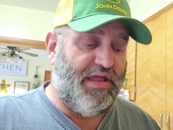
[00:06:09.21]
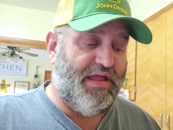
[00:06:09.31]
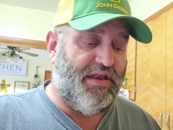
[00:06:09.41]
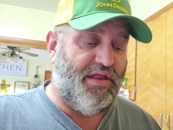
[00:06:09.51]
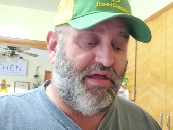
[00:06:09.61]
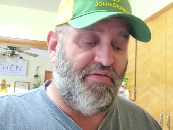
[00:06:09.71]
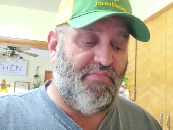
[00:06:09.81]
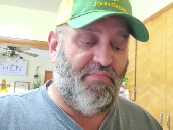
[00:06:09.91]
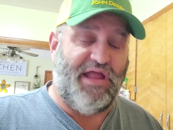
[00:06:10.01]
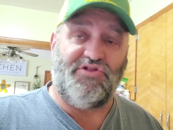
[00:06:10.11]
and uh,
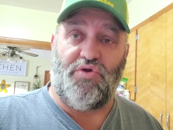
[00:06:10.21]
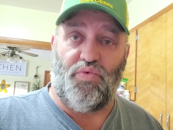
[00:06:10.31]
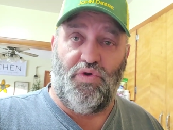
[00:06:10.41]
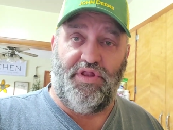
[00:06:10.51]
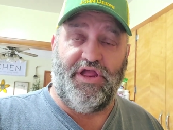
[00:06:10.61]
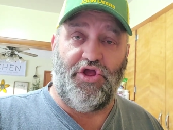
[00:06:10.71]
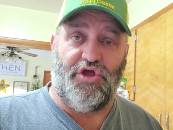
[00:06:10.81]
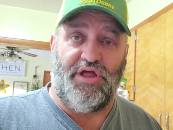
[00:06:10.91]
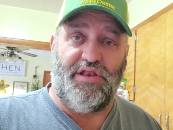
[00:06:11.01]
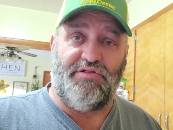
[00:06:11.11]
makes a really
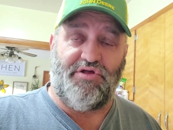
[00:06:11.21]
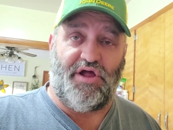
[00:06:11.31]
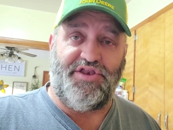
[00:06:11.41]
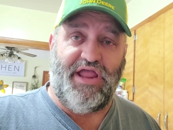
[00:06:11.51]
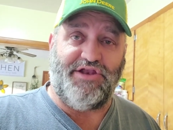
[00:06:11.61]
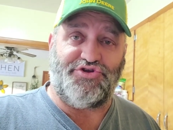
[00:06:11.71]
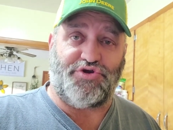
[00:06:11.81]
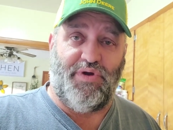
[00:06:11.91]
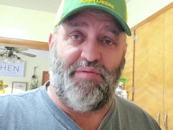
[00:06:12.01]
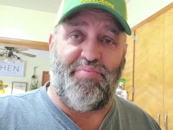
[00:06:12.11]
good sauteed
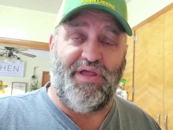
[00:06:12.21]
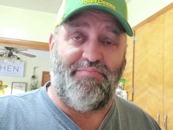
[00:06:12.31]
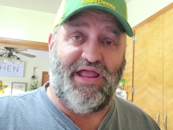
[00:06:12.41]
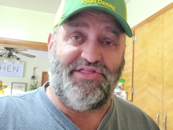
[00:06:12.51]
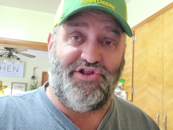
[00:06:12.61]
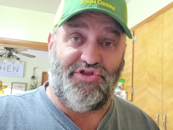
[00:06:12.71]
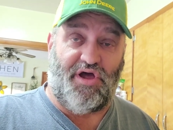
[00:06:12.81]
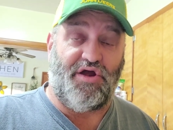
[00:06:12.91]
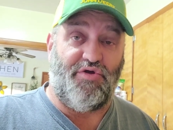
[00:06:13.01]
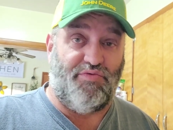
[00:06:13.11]
shrimp and make these
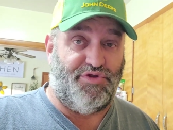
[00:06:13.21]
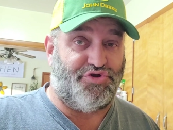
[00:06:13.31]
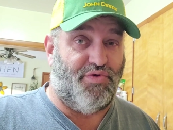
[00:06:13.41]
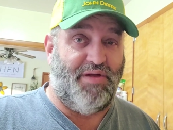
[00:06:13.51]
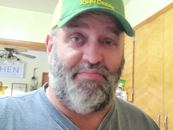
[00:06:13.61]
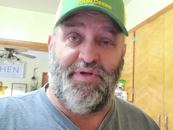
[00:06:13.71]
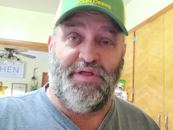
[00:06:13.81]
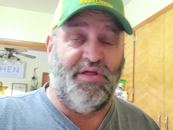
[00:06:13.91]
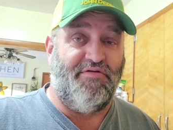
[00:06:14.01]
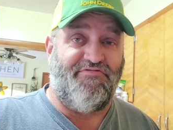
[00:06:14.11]
tacos with shrimp.
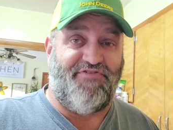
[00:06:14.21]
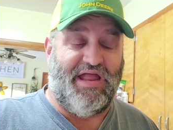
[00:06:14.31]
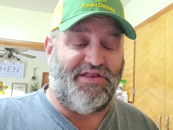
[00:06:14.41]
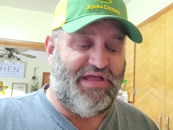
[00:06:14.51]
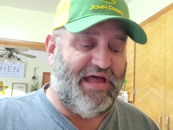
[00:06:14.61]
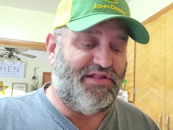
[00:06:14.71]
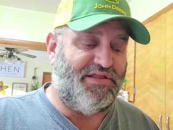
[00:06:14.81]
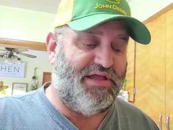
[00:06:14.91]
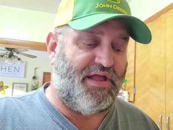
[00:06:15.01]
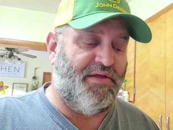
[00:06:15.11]

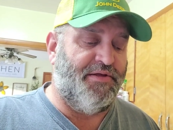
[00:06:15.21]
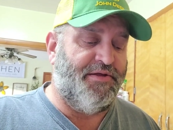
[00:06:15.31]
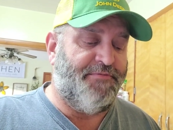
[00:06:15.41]
Fantastic.